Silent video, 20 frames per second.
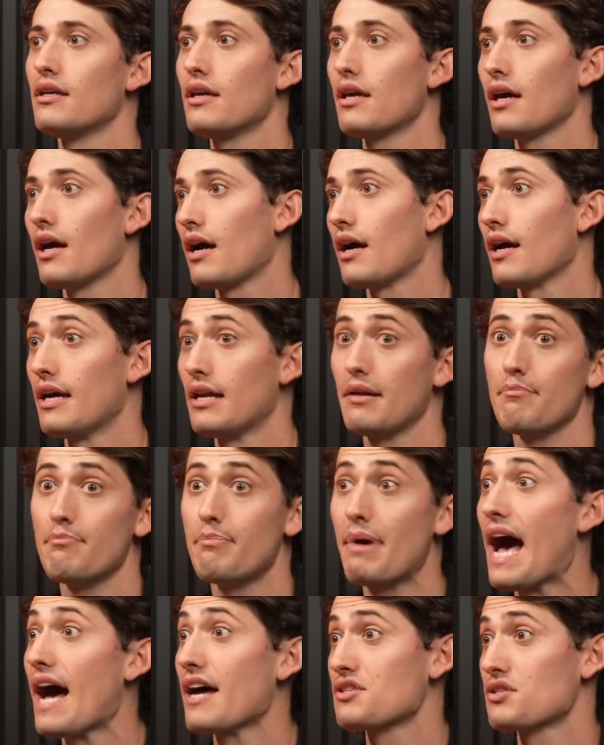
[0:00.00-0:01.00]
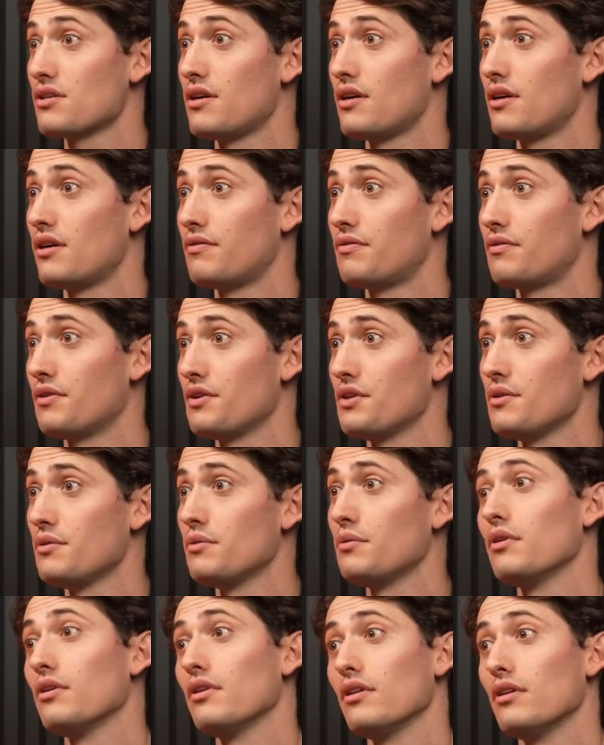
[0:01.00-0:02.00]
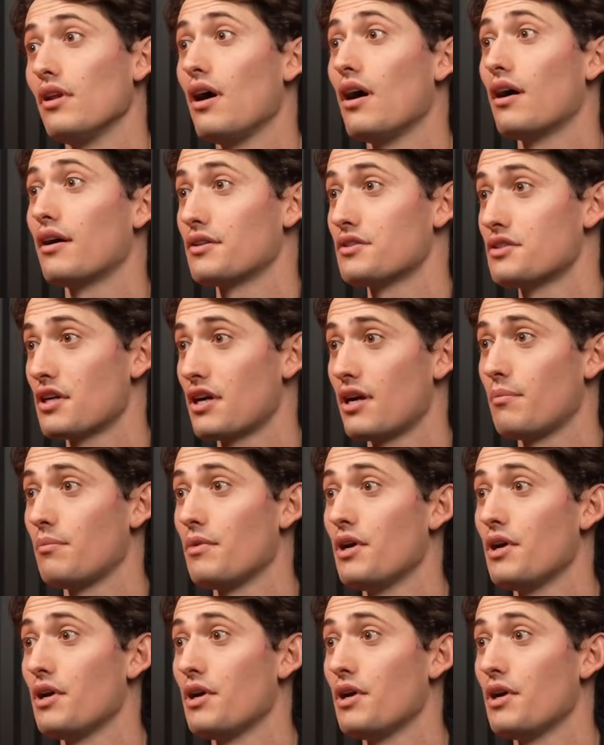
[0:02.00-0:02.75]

Yeah, an ambassador for you longer term.